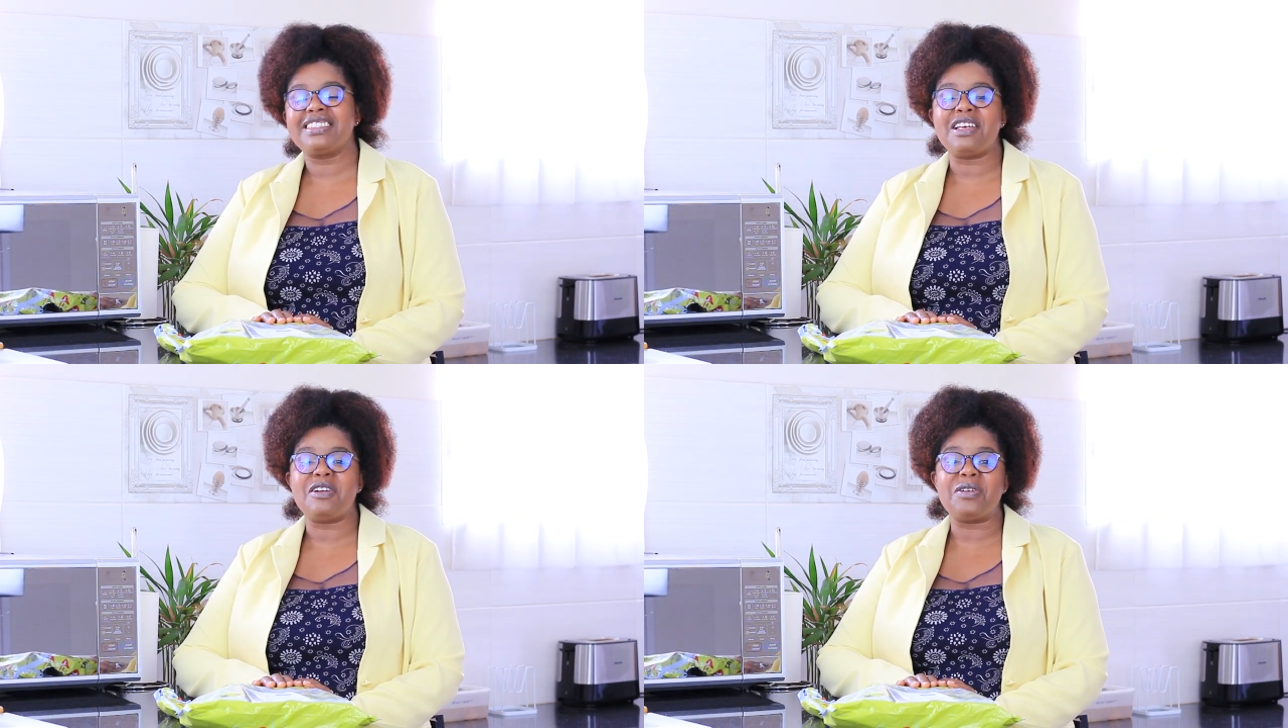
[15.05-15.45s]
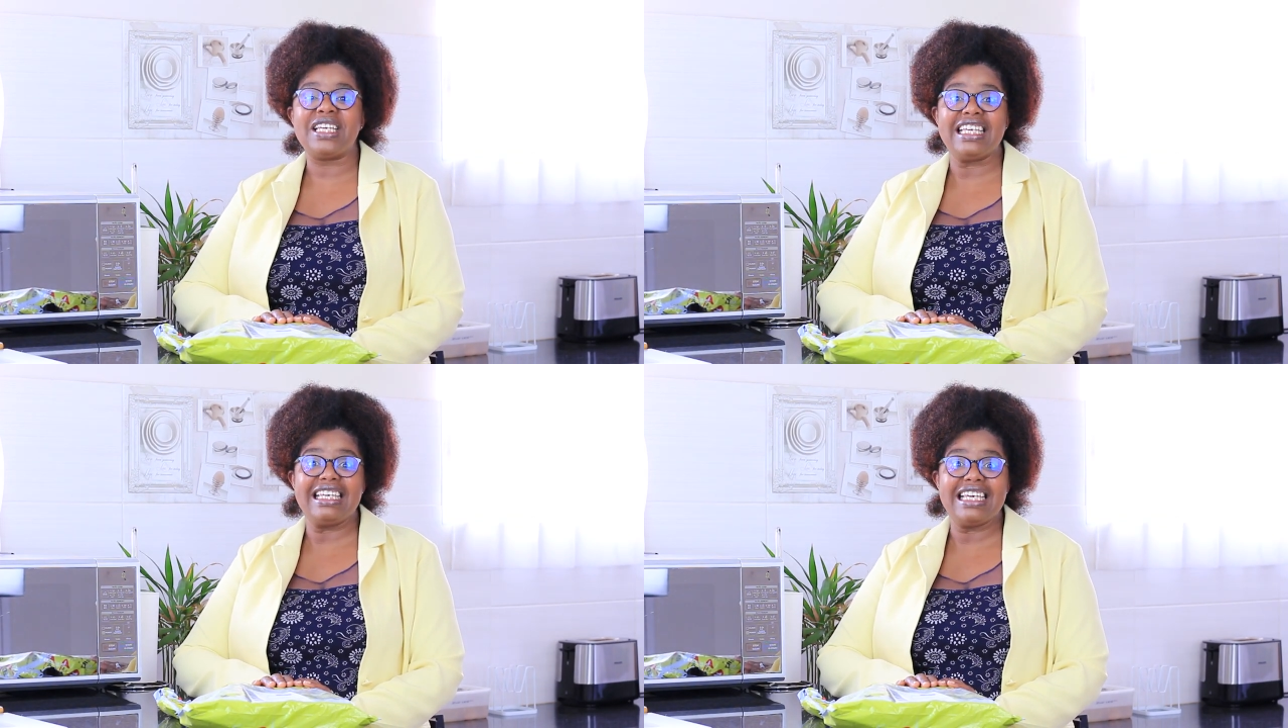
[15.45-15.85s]
So
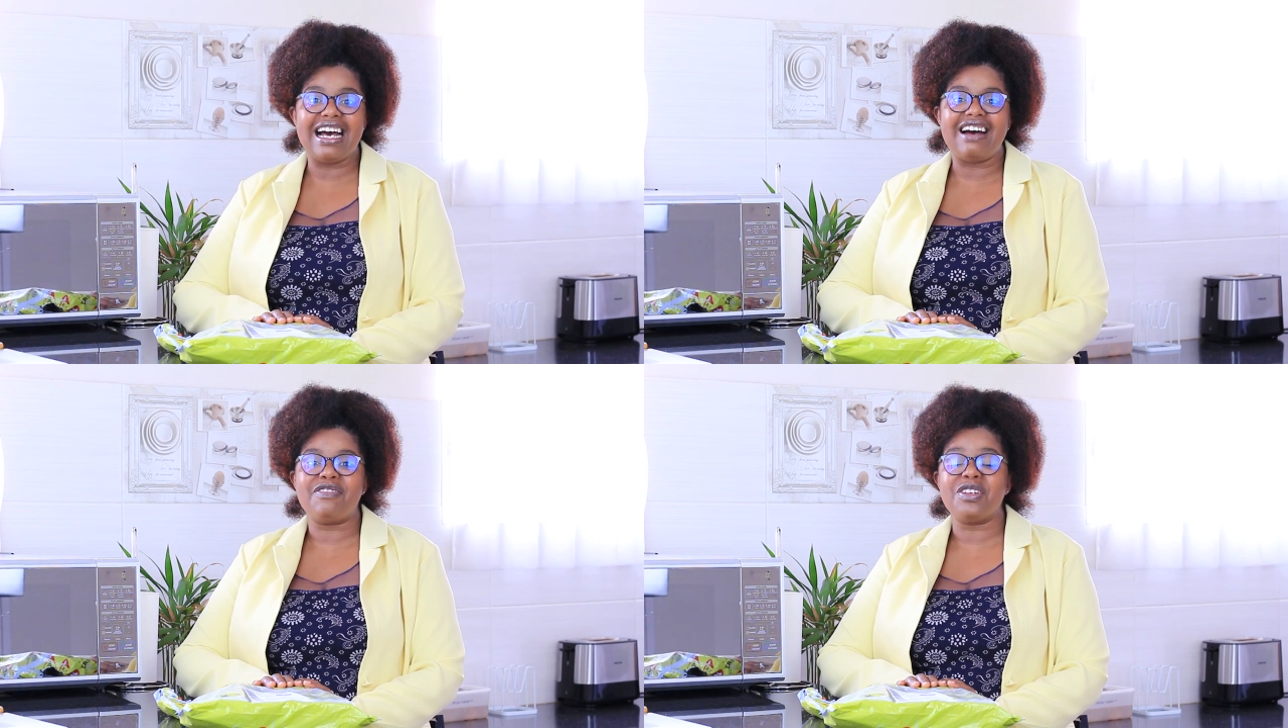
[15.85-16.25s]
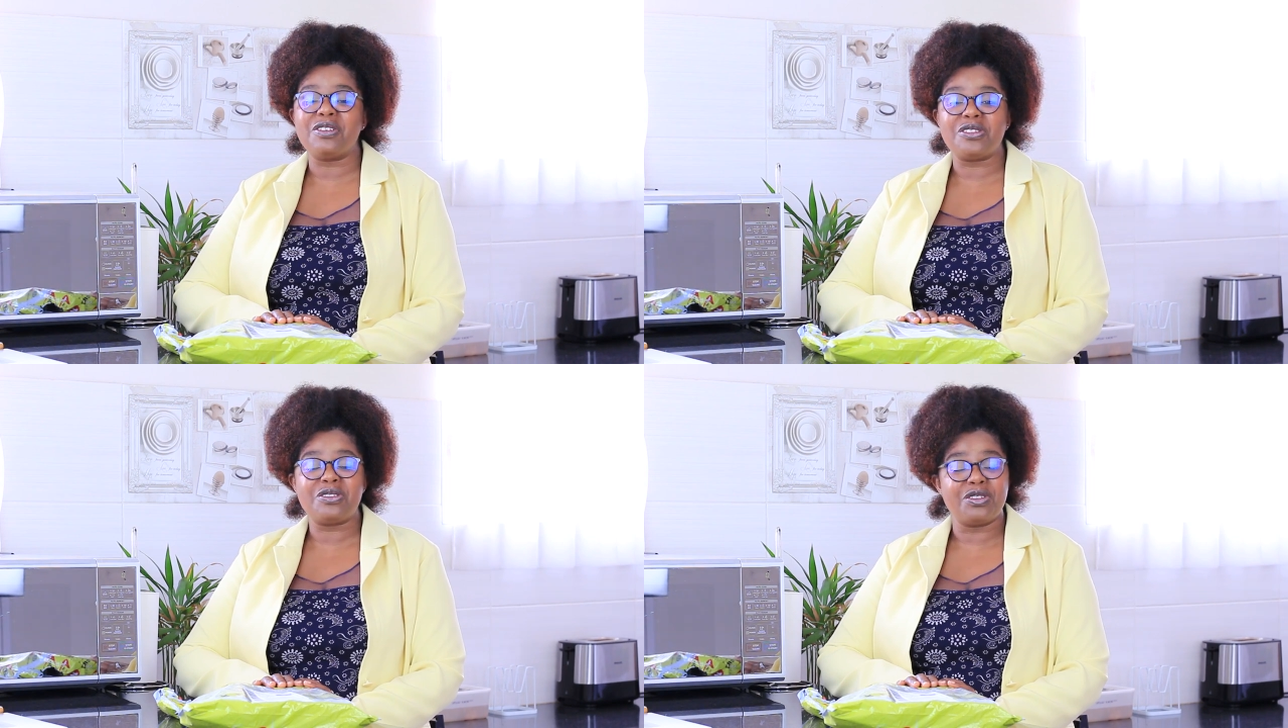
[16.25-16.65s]
yeah, for
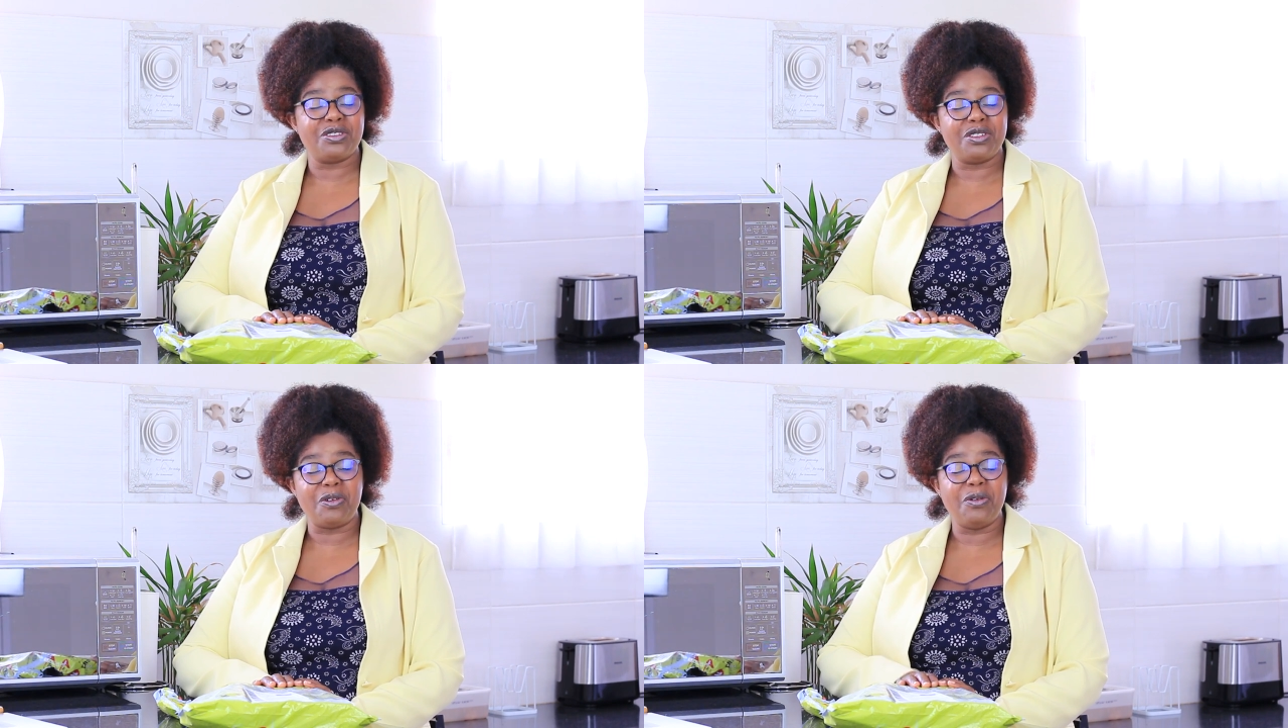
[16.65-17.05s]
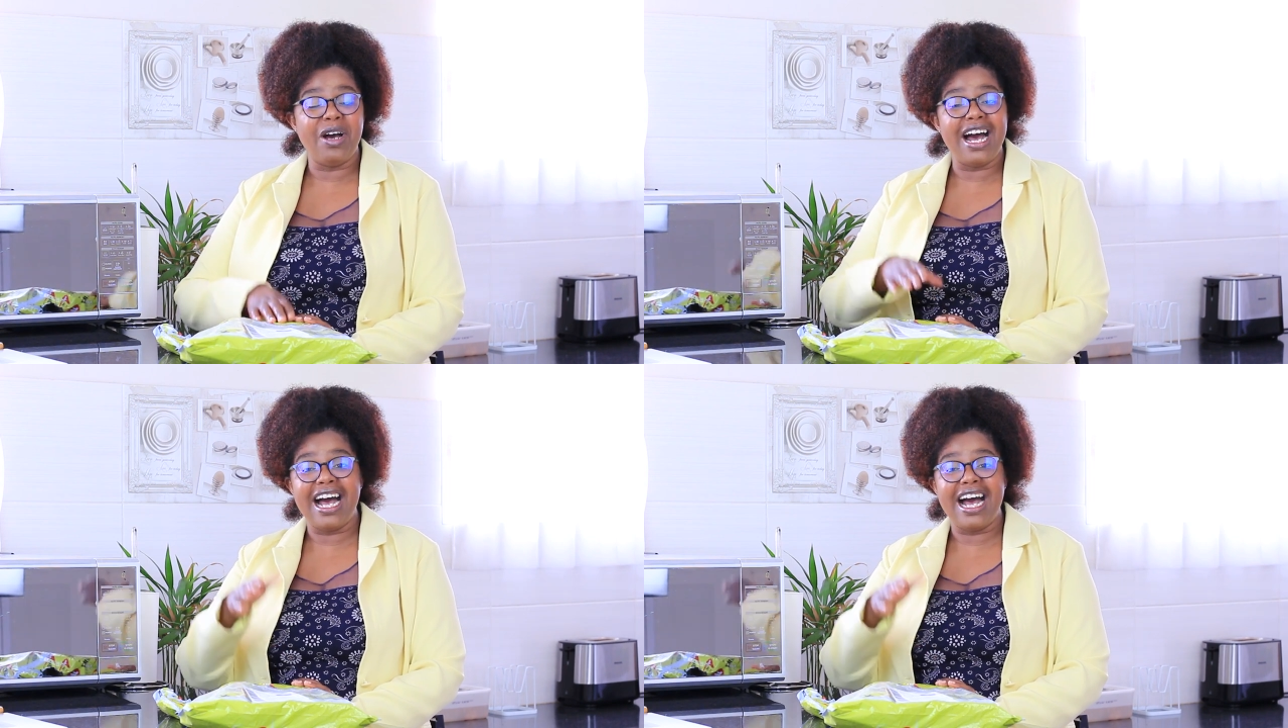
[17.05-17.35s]
those who don't know,